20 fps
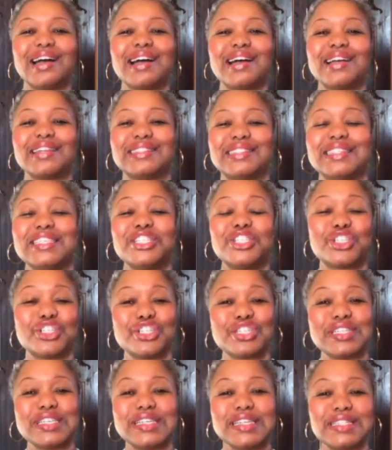A
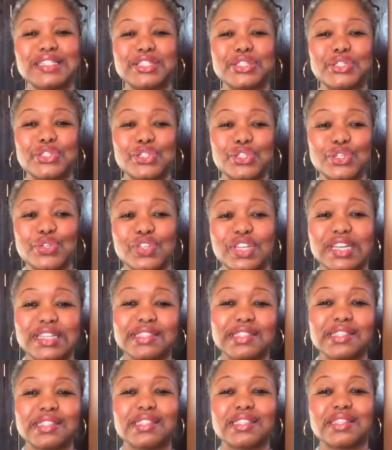teacher needs
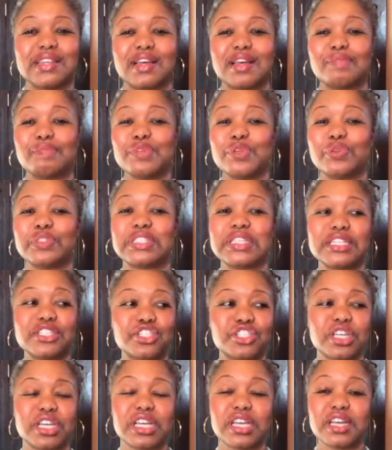students. A
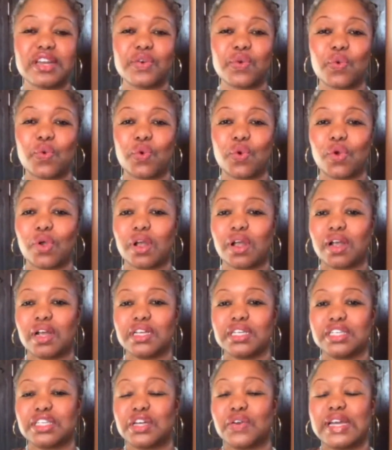musician
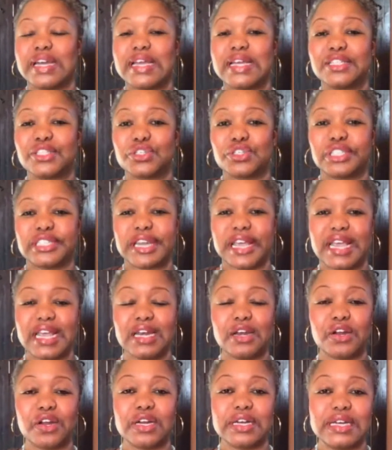or, an
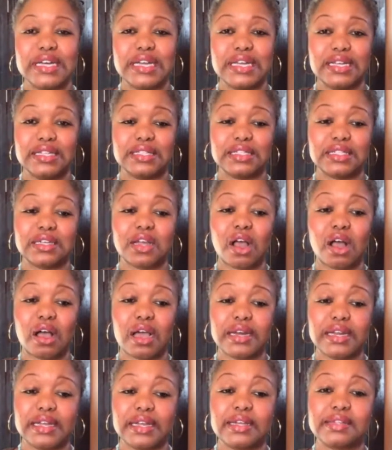entertainer needs an
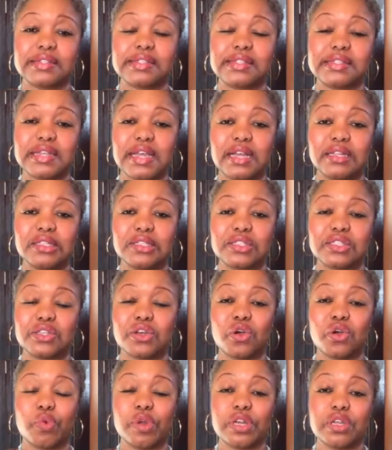audience. And
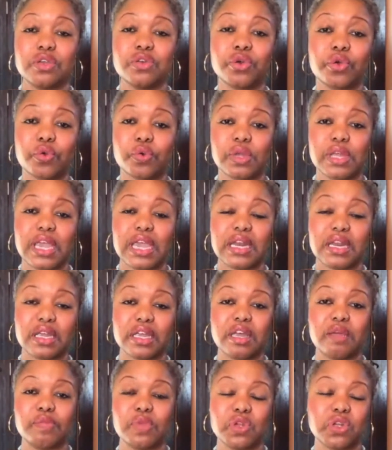so when you create a
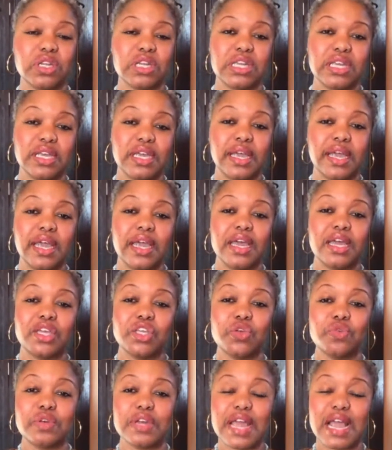community,
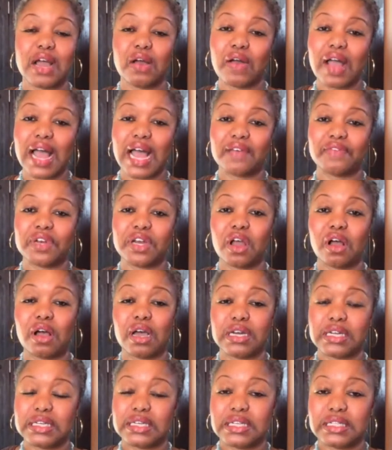you now have an
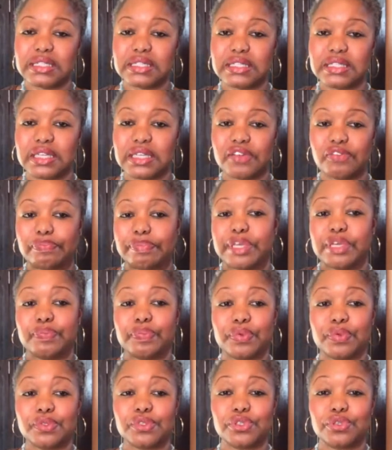audience of
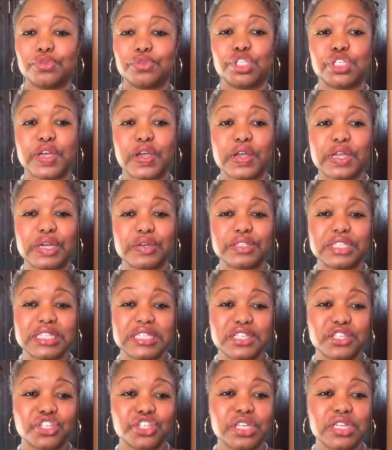people to share your
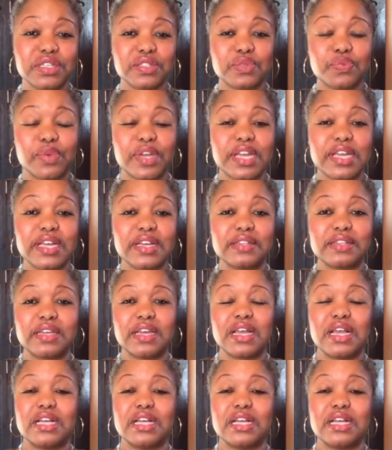teachings with,